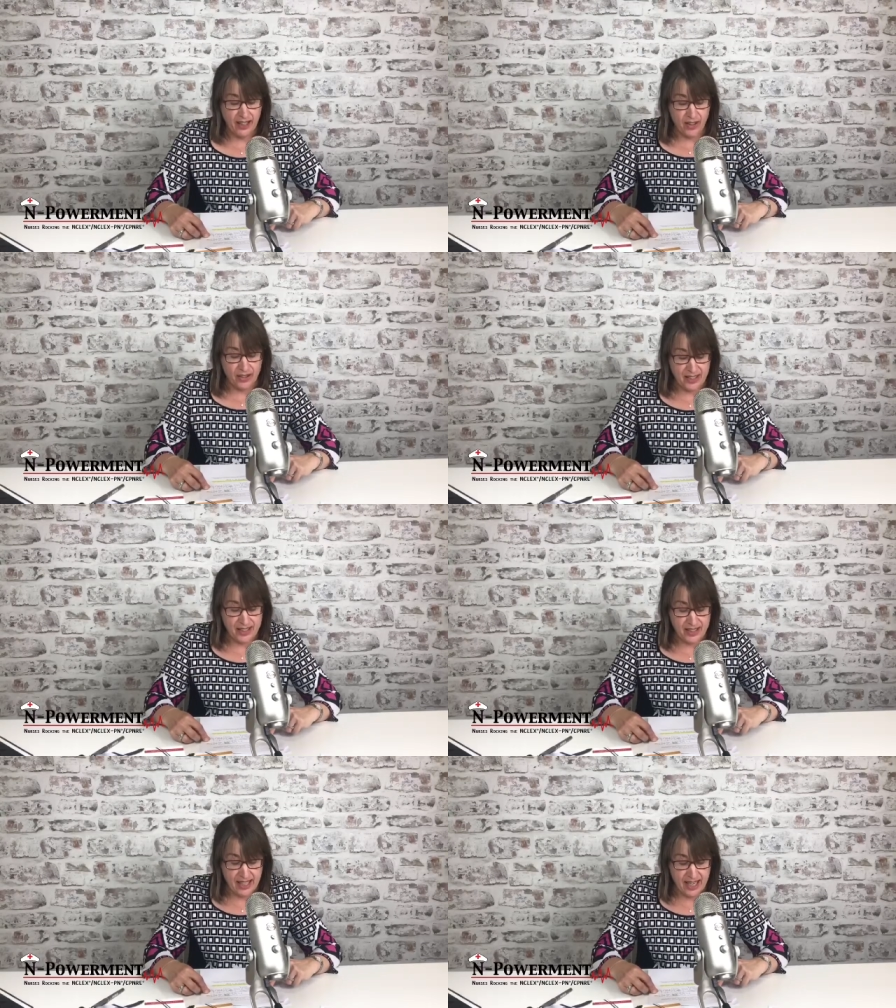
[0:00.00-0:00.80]
This
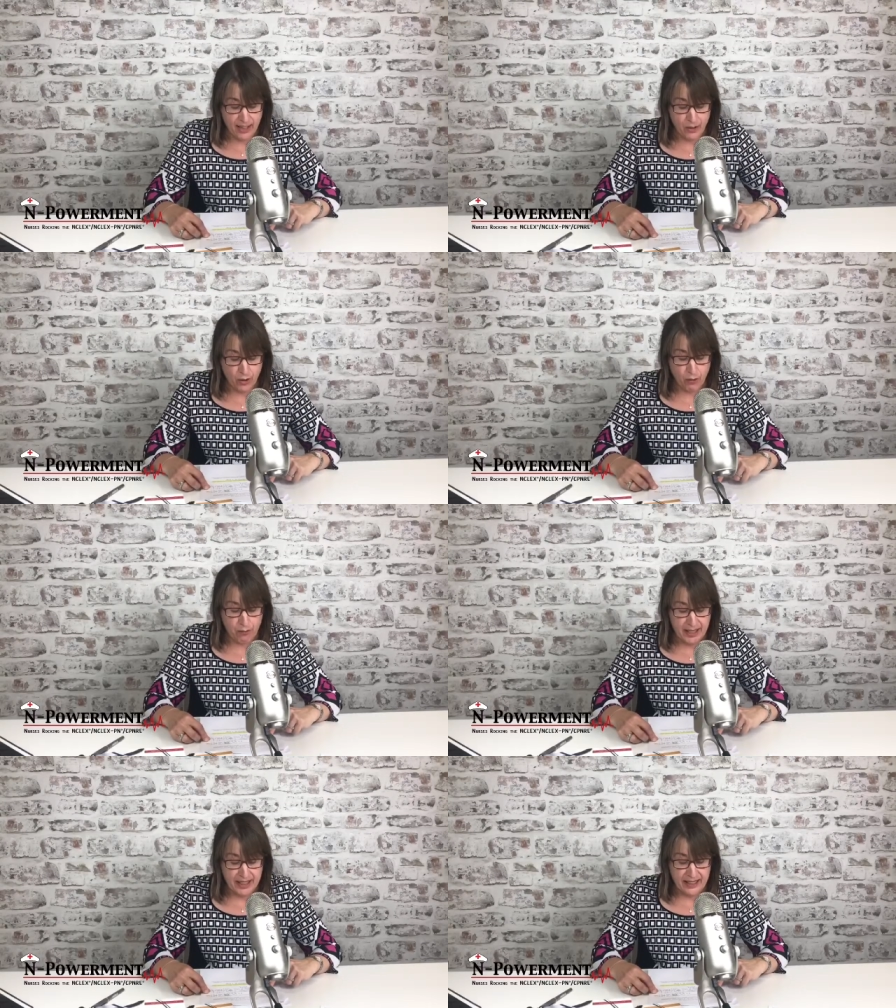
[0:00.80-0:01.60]
is saying, though,
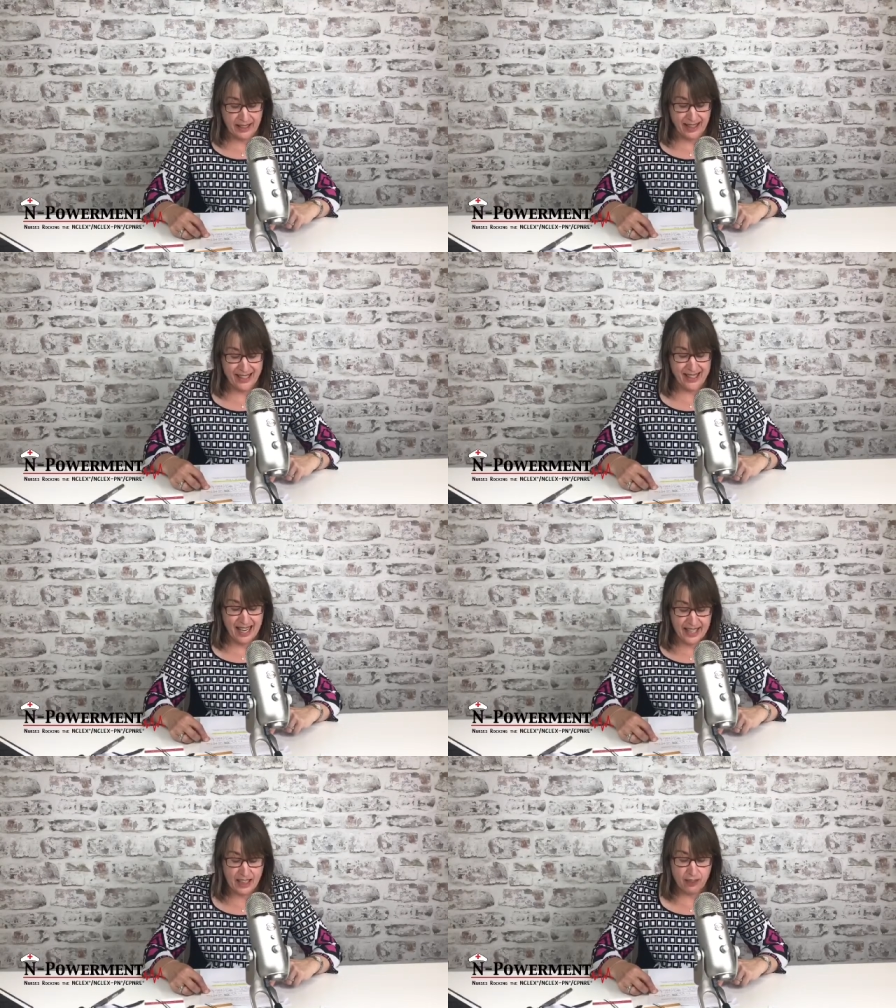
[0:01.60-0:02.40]
B, a
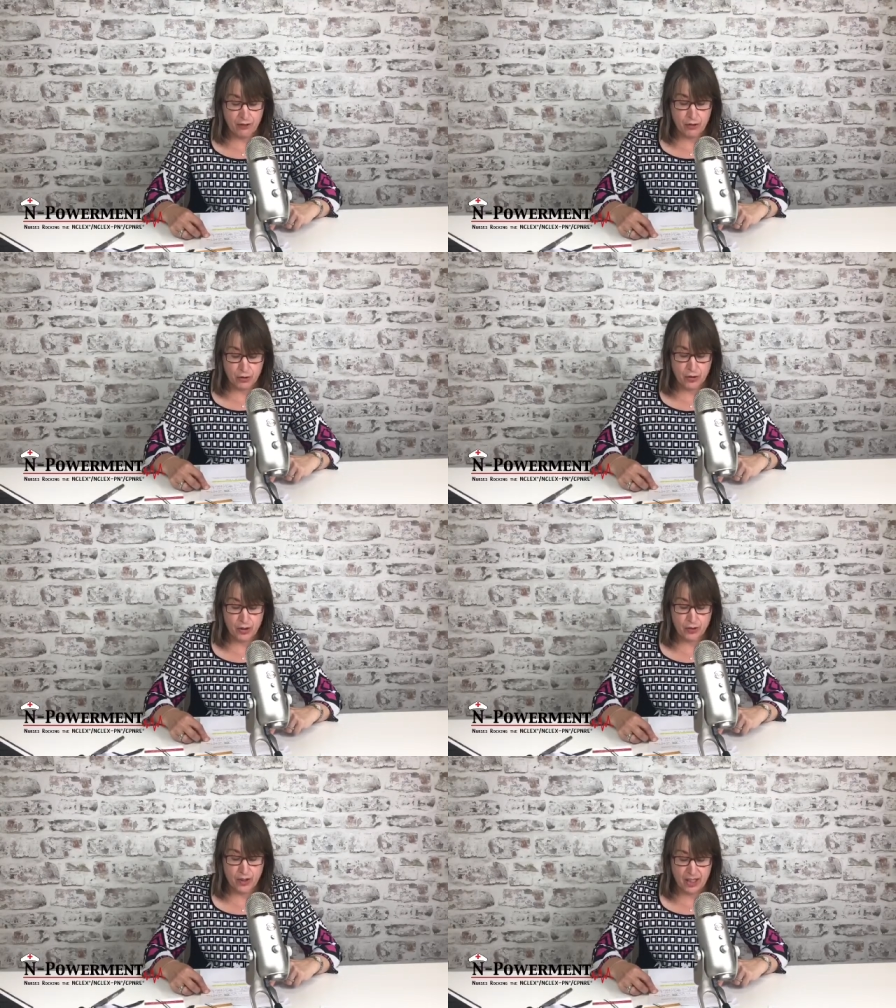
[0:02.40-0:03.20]
negative
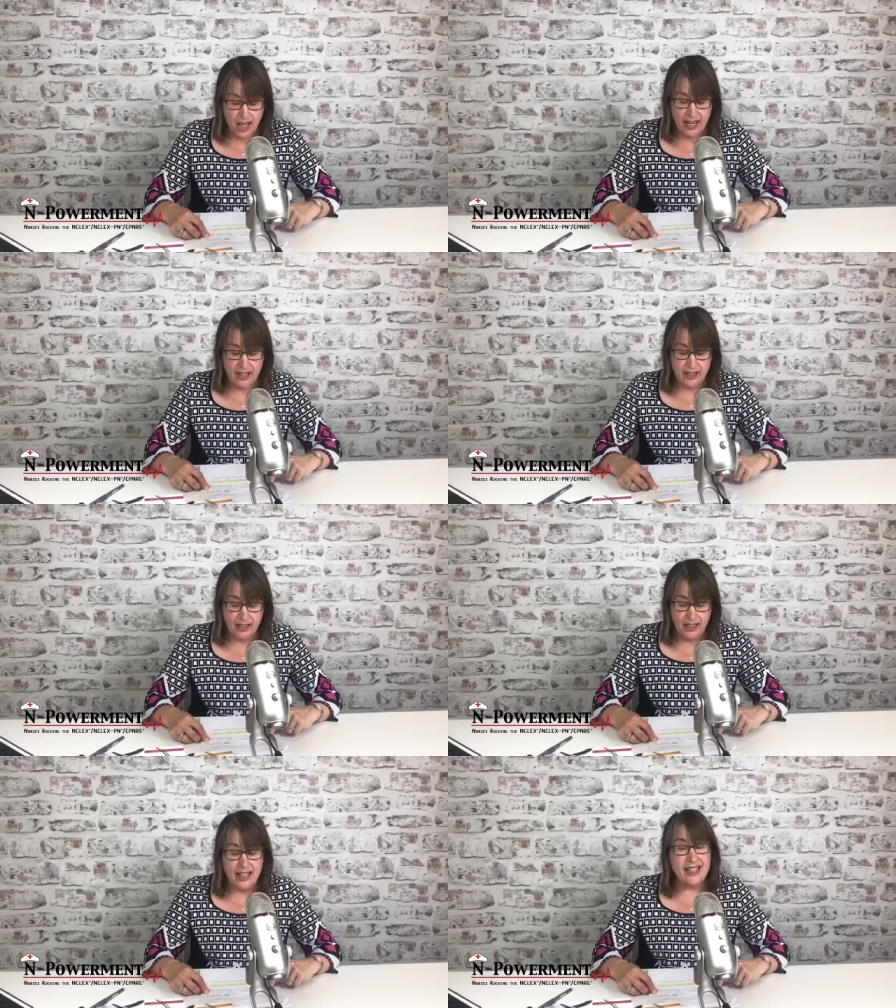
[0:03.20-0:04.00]
Trousseau sign.